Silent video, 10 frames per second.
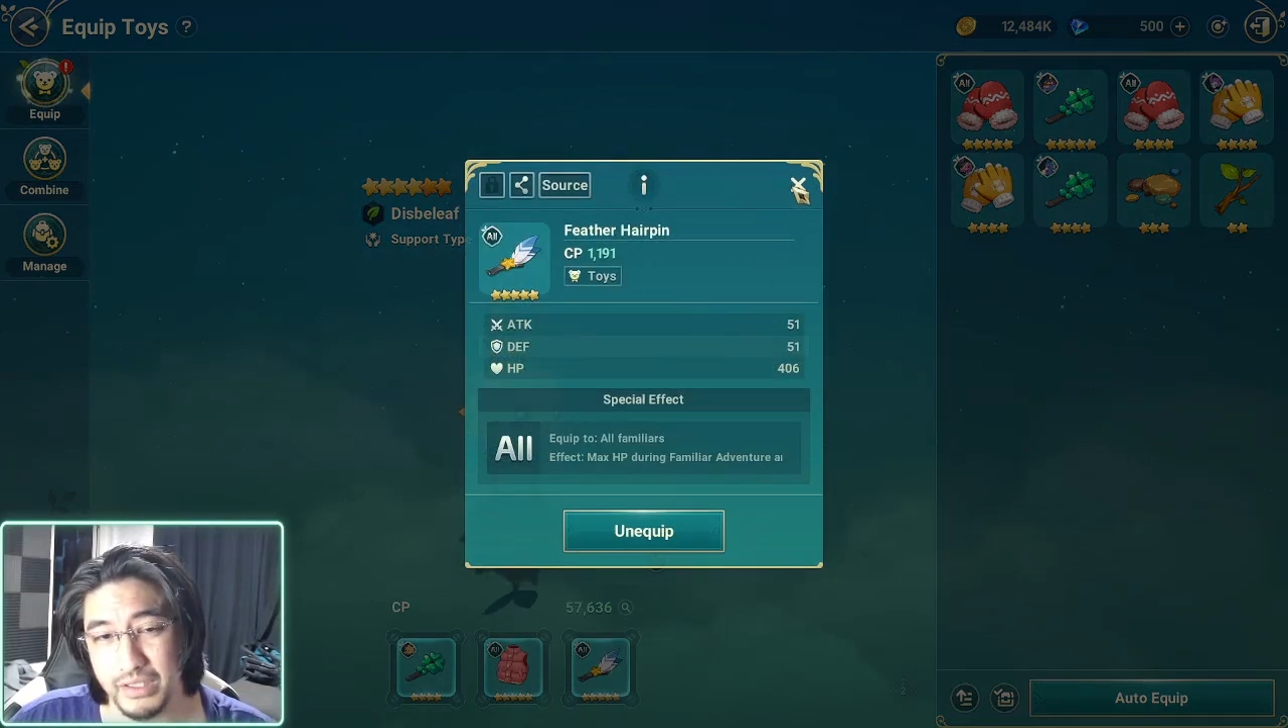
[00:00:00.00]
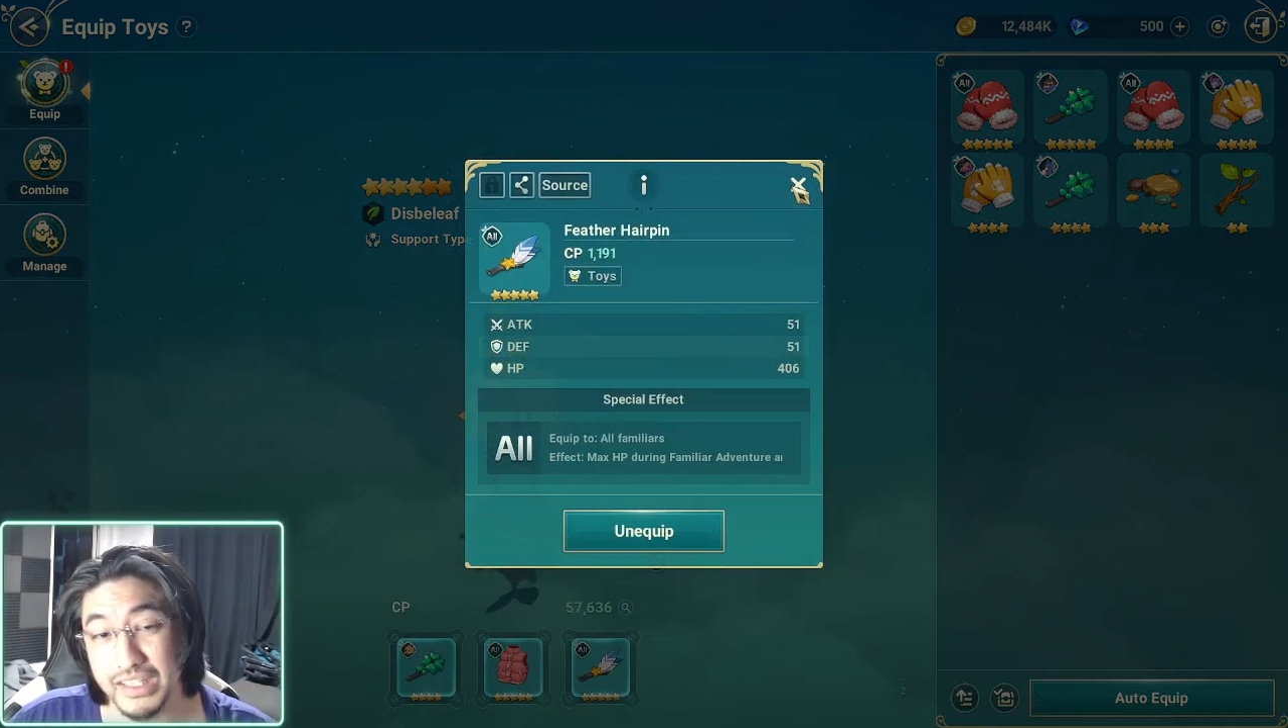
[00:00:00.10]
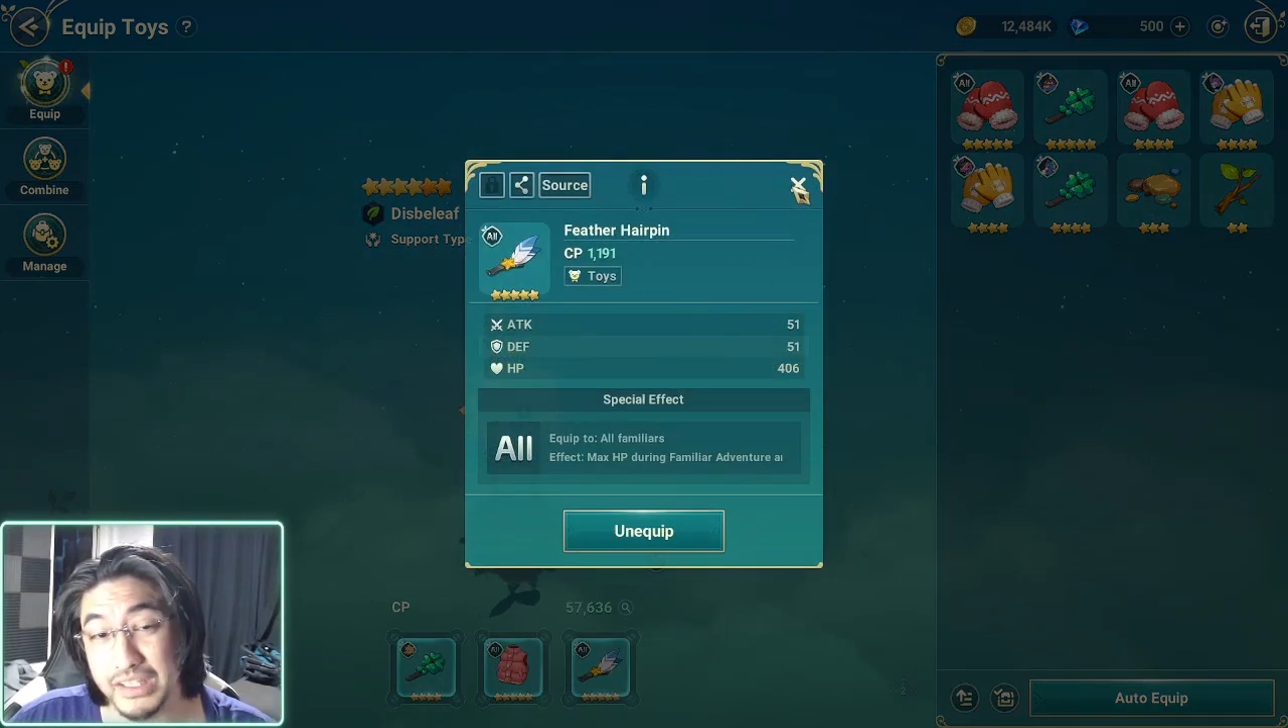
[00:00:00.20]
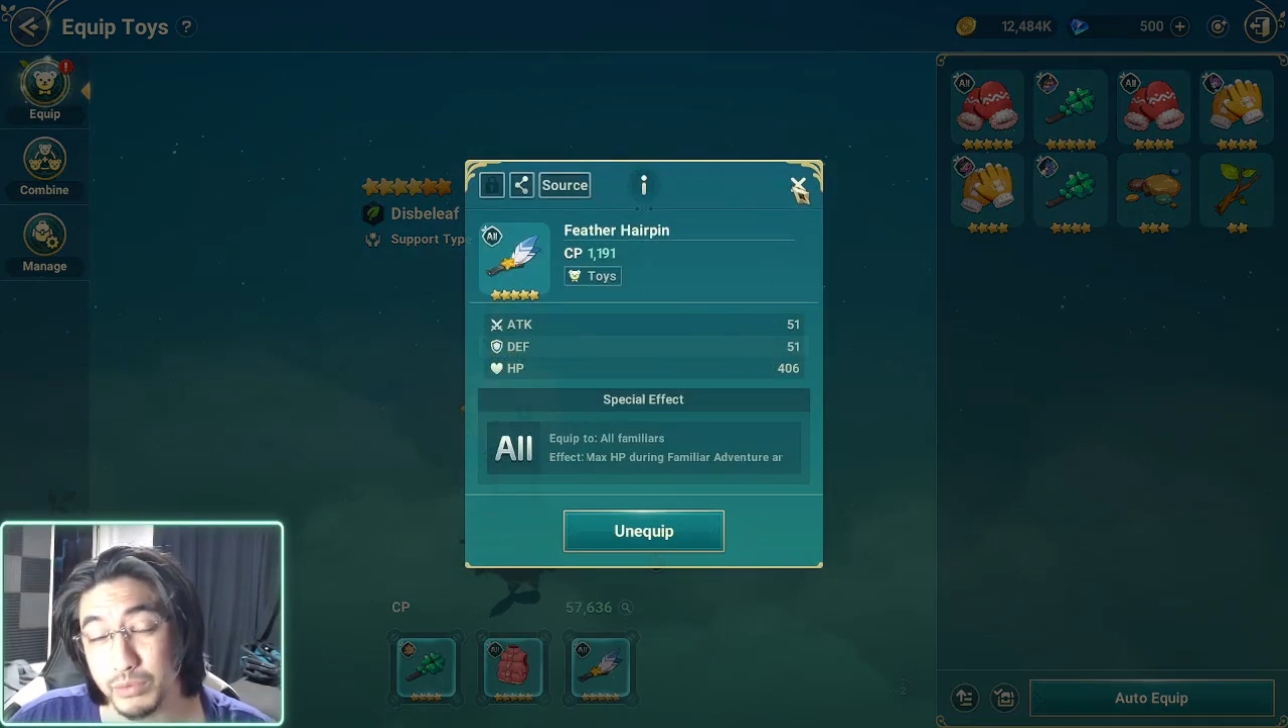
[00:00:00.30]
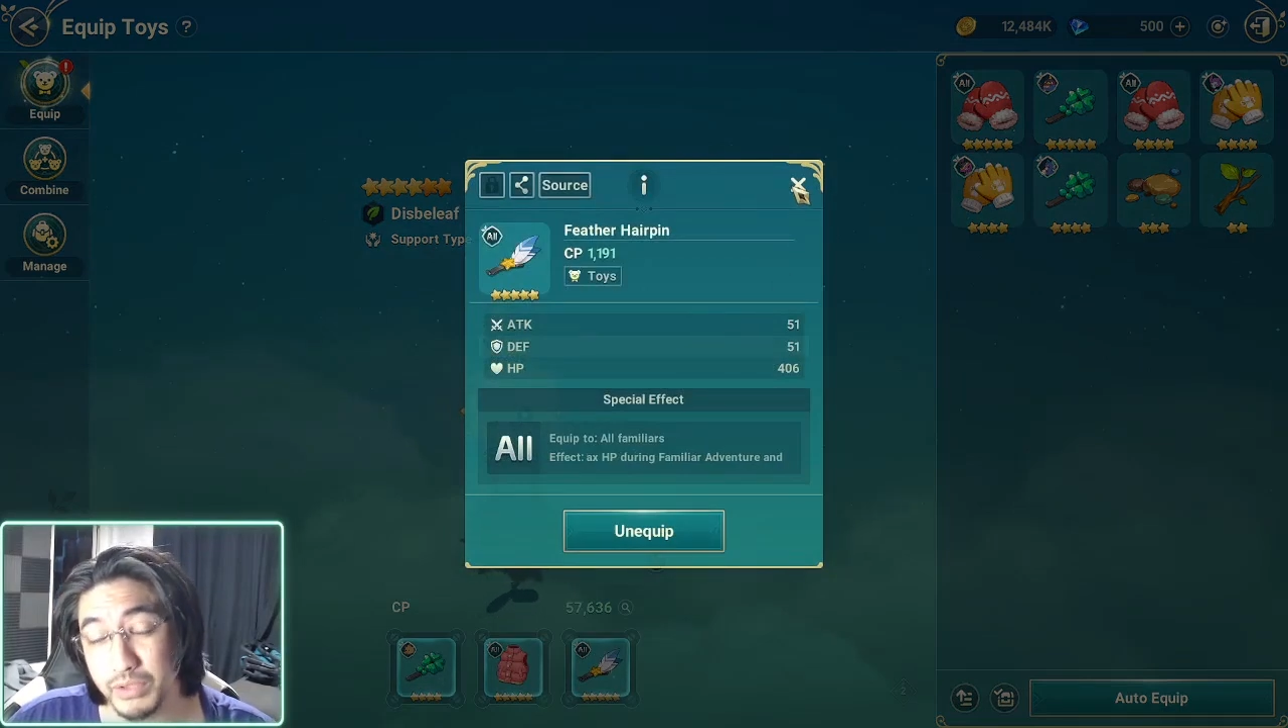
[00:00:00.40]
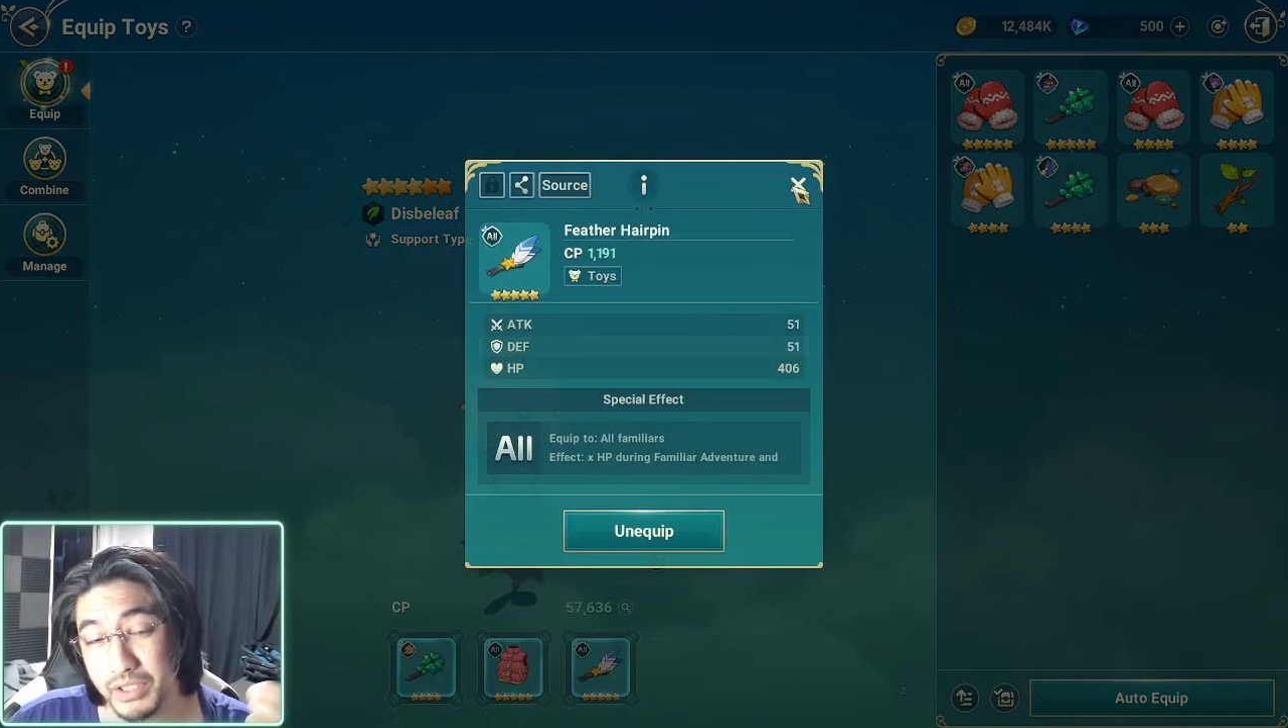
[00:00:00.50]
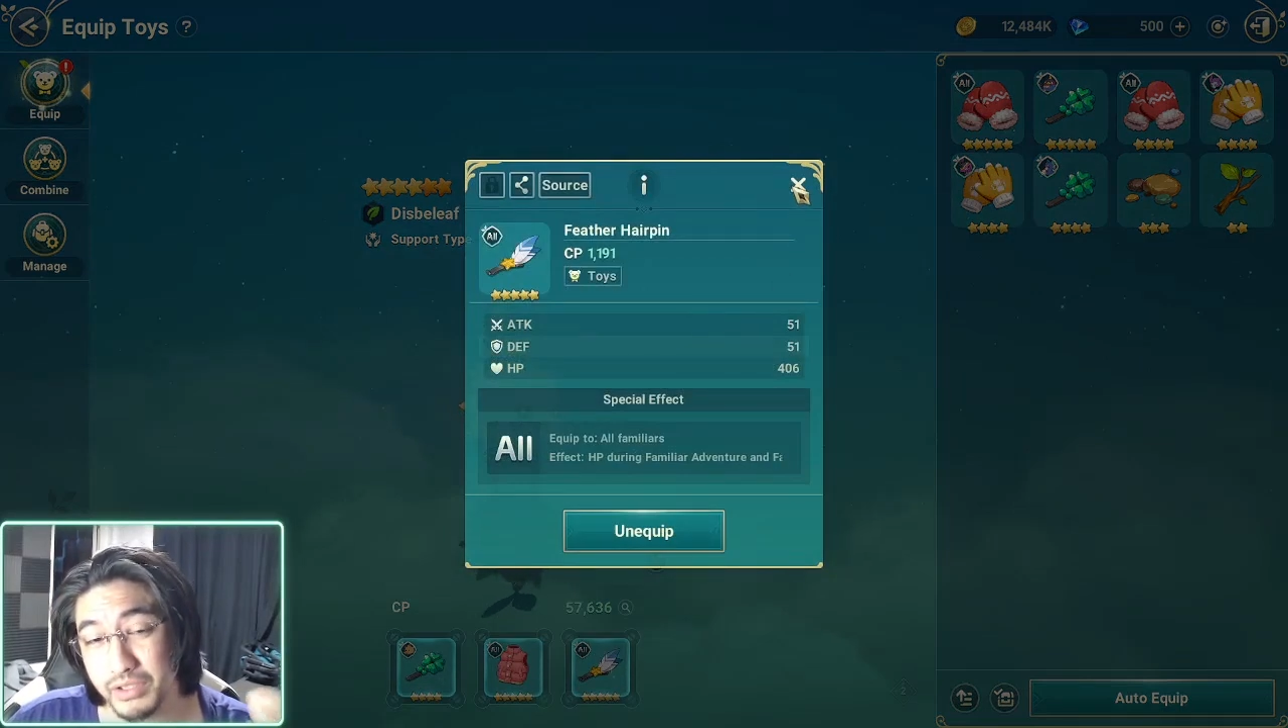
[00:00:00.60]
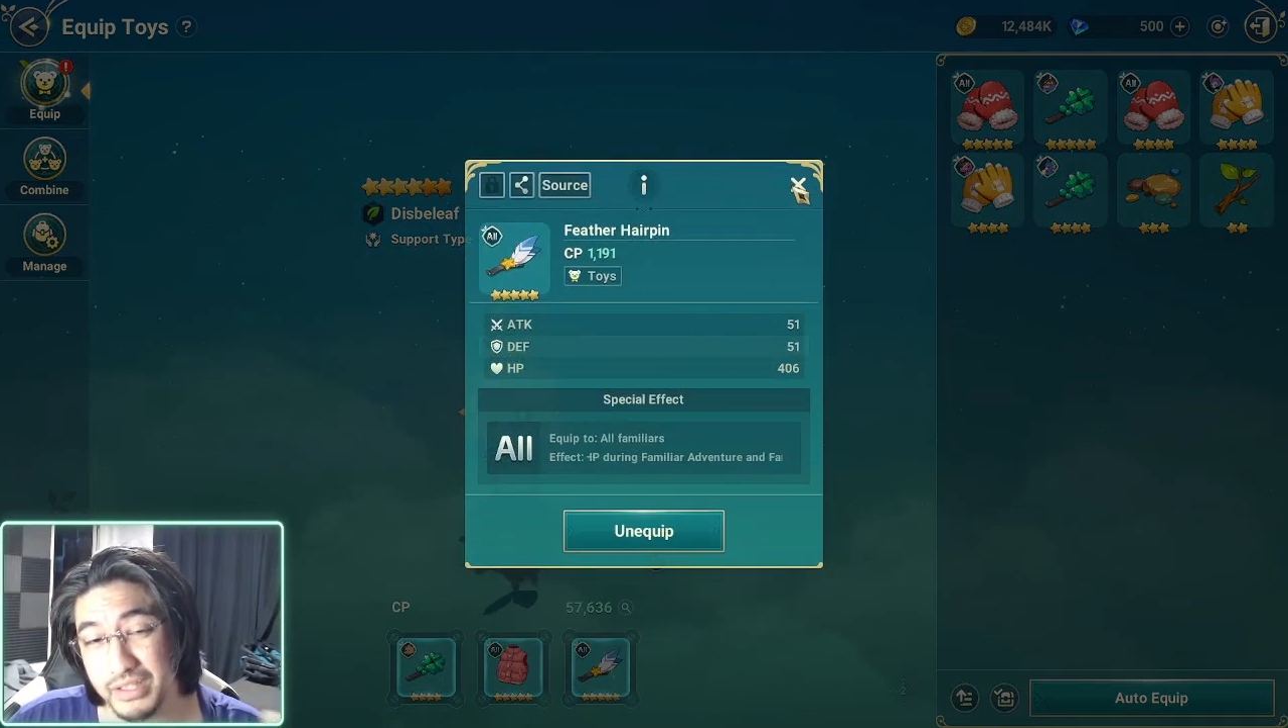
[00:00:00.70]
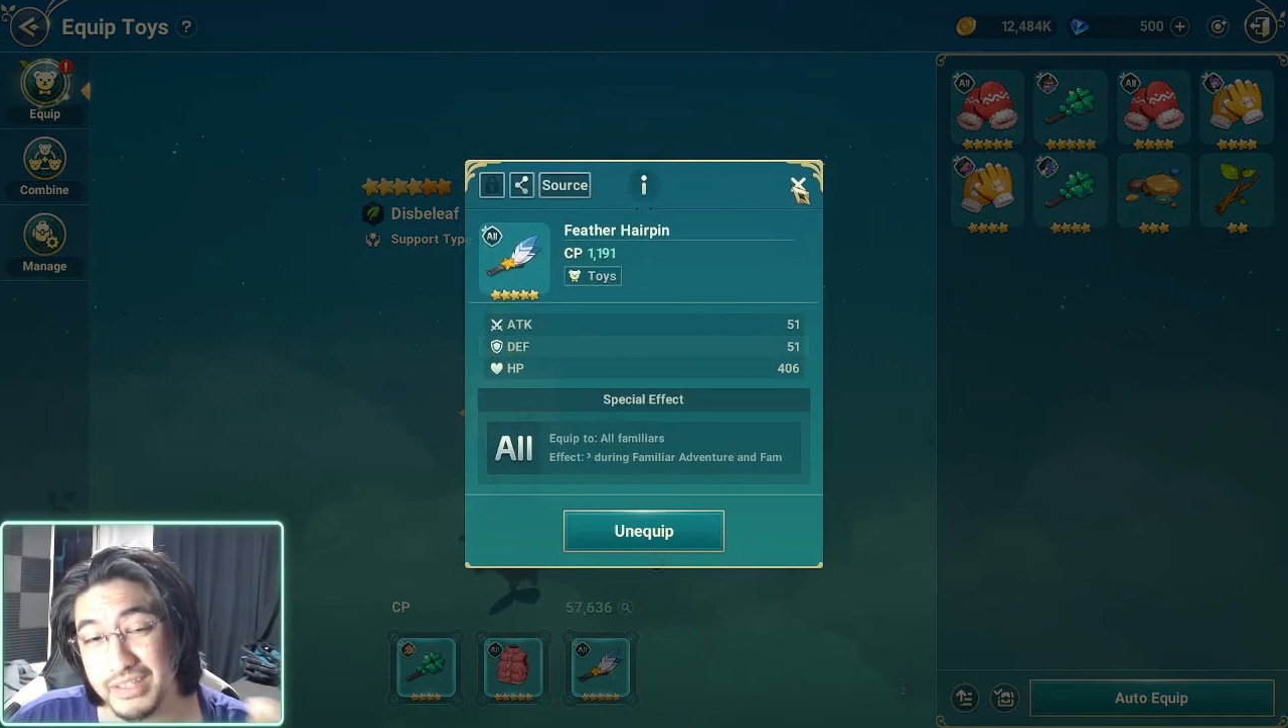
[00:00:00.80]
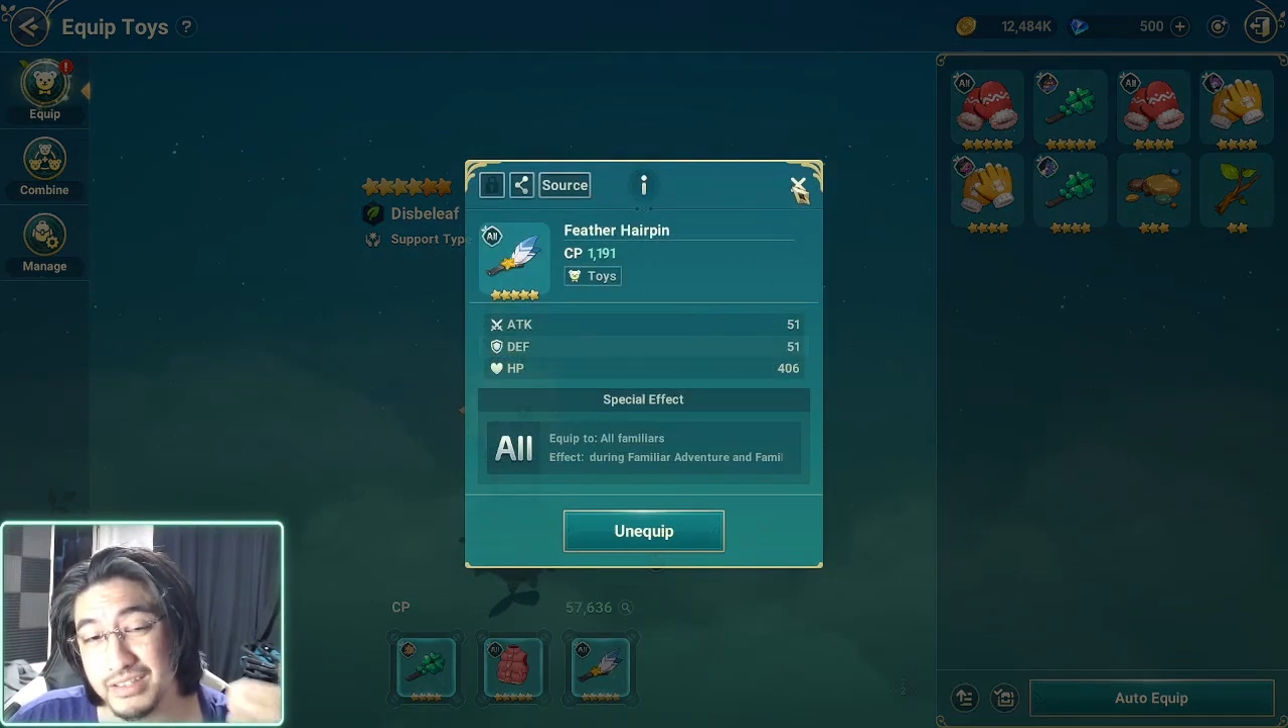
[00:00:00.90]
it will
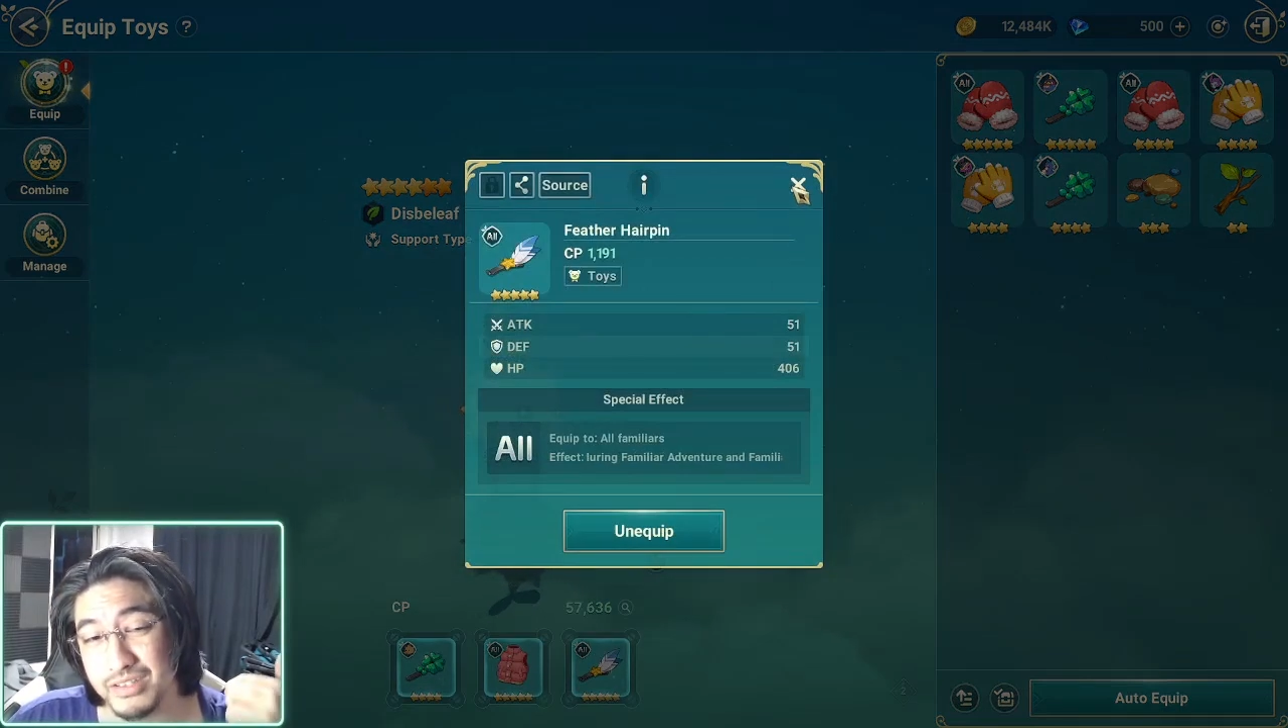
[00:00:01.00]
increase